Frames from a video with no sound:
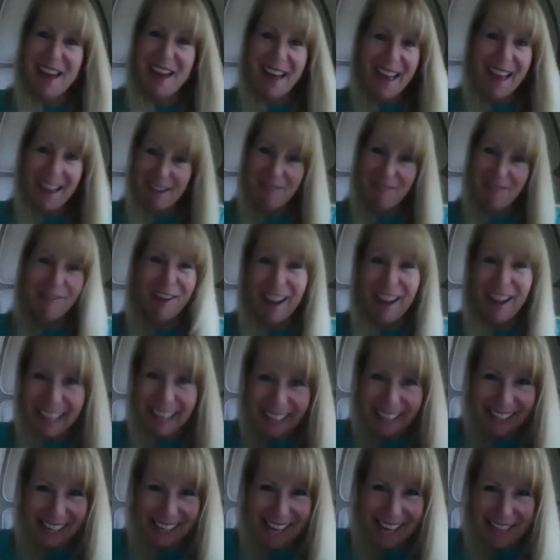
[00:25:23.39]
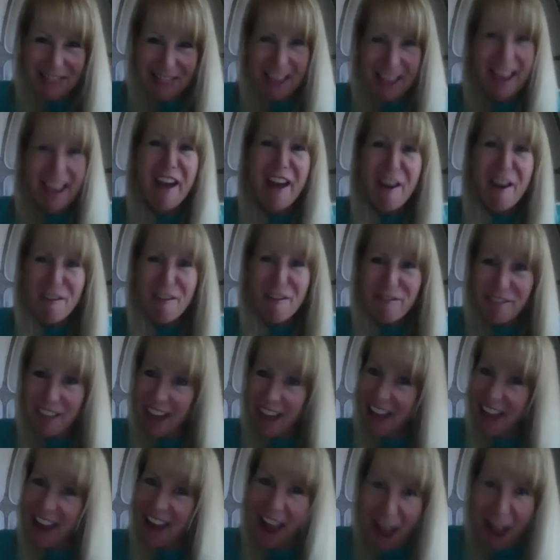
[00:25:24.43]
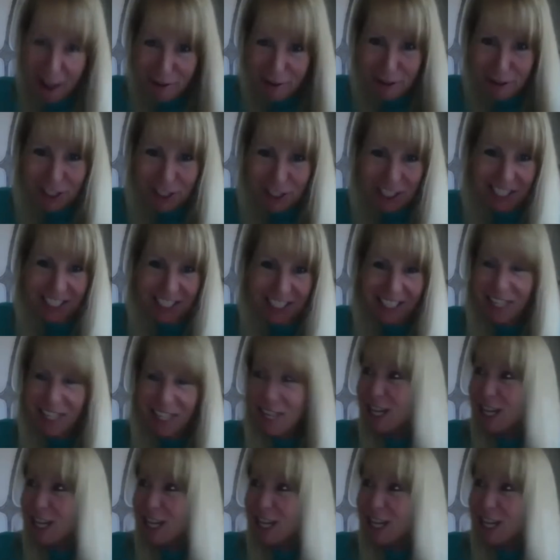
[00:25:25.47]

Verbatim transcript: and right and they have that energy